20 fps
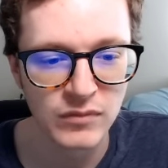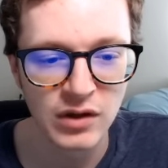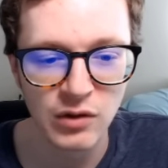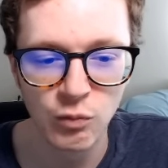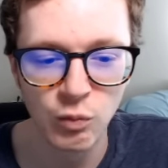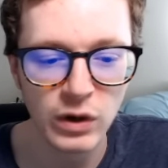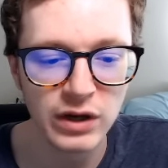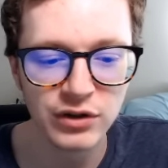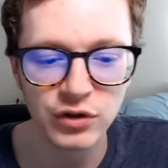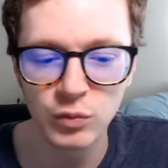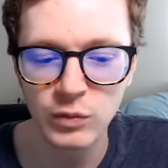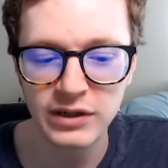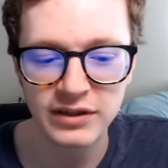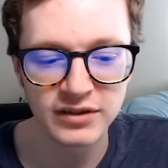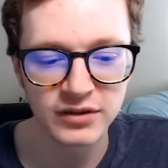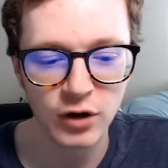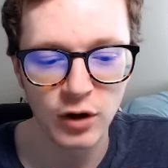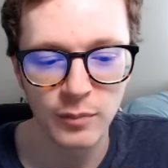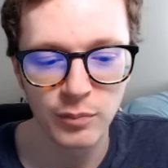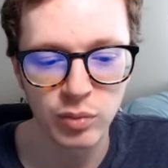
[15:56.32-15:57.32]
When do we
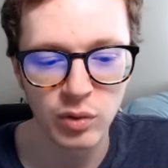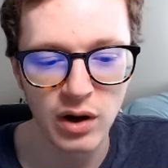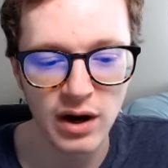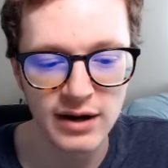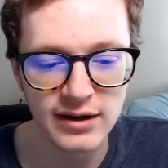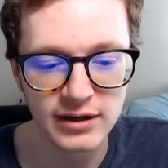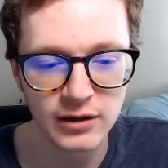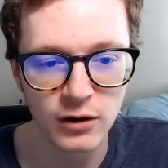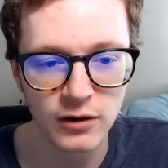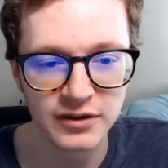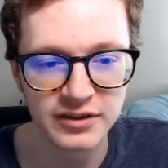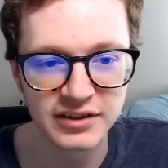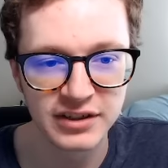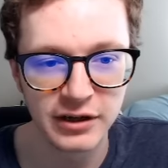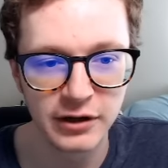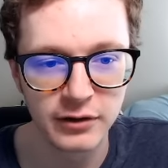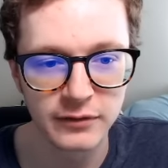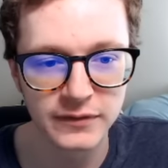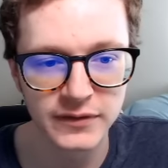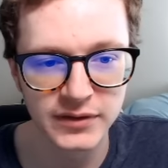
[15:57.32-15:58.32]
start priding
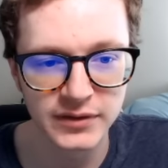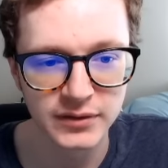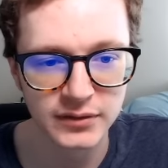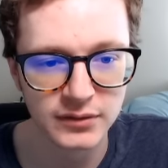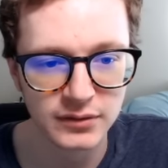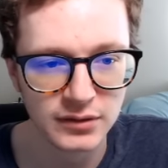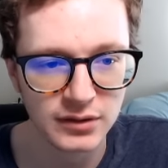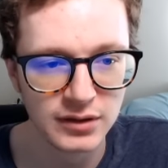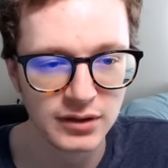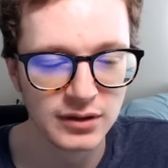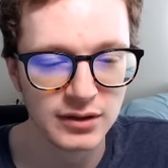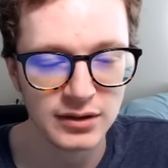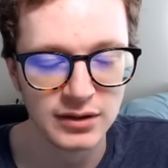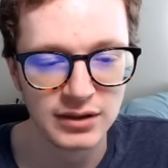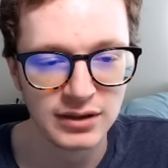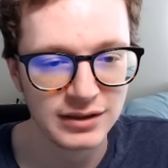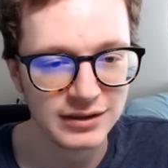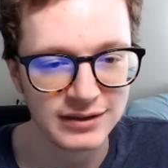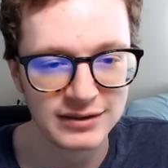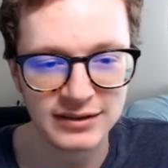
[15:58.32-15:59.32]
ourselves?
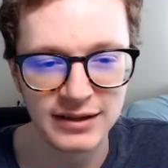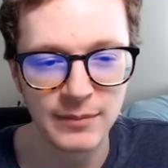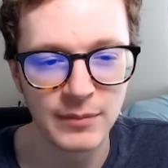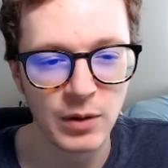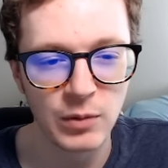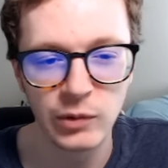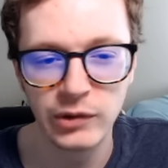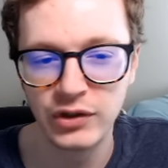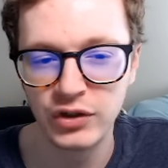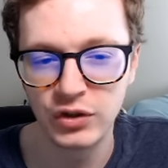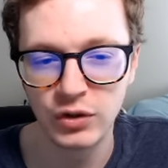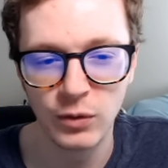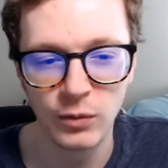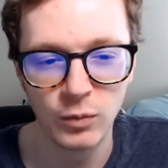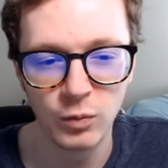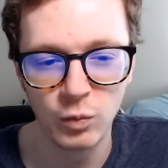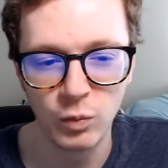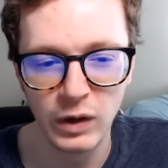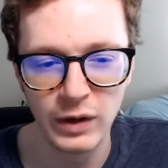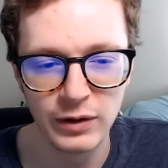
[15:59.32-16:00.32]
Because I'm not really sure
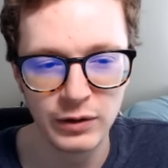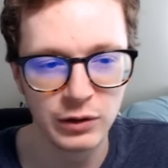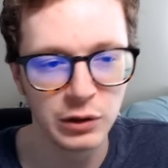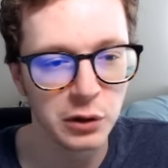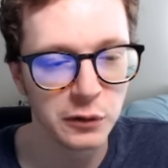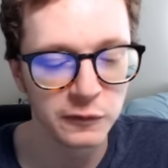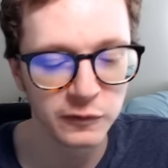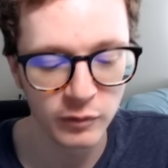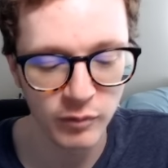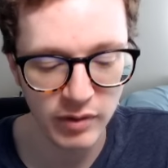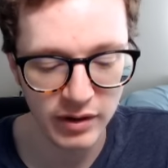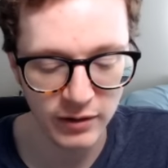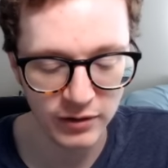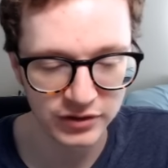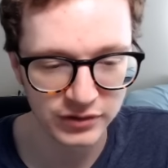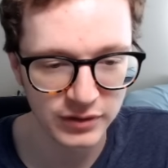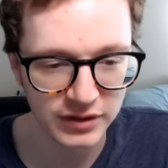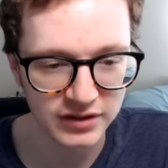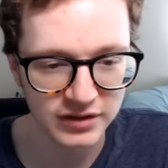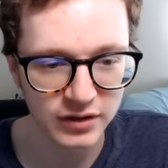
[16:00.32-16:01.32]
where to go from here.
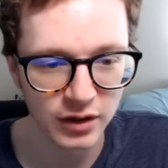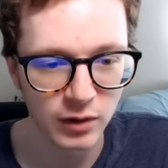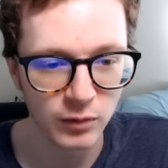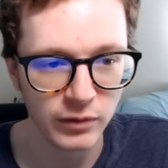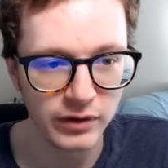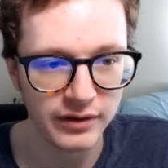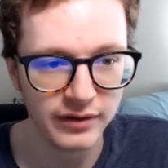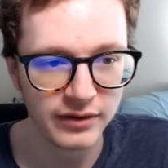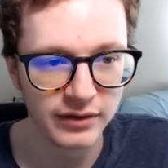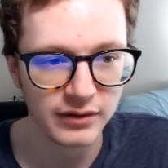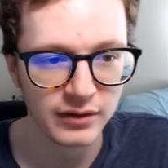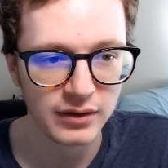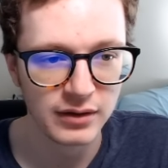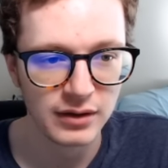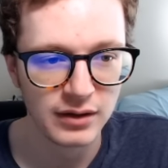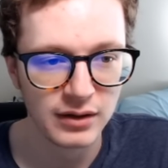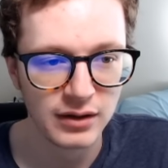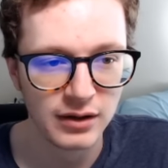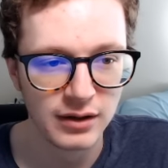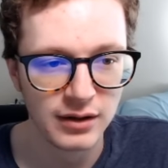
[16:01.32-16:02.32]
So let's start with,
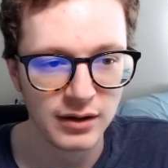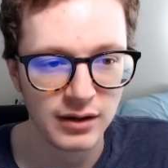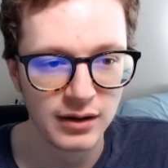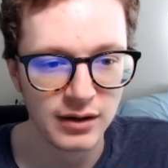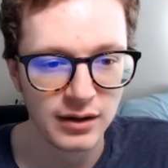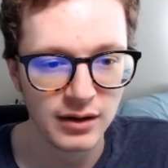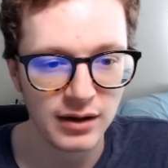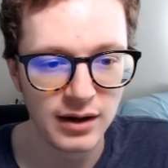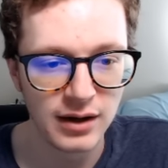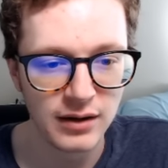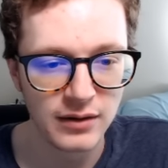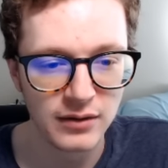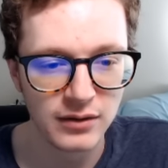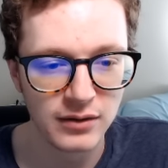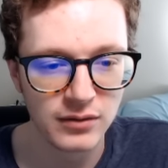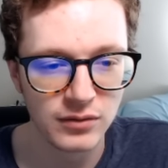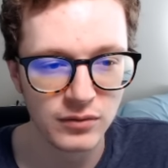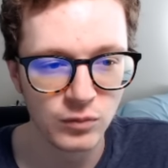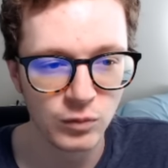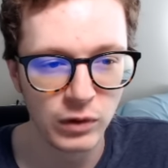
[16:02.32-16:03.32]

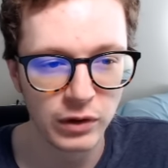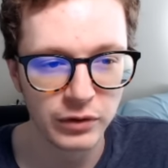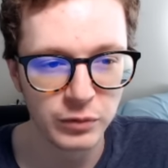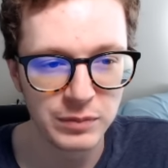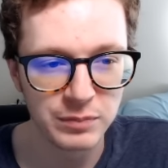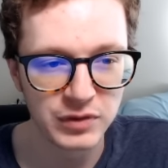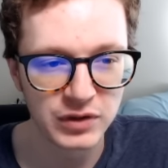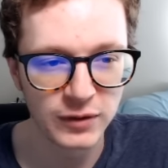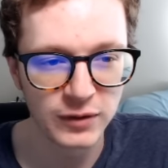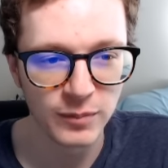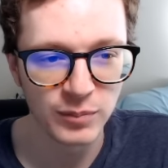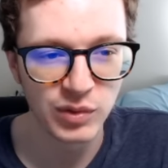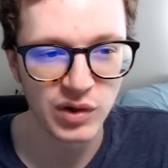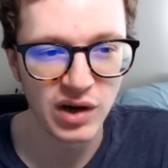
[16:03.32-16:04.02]
where do we start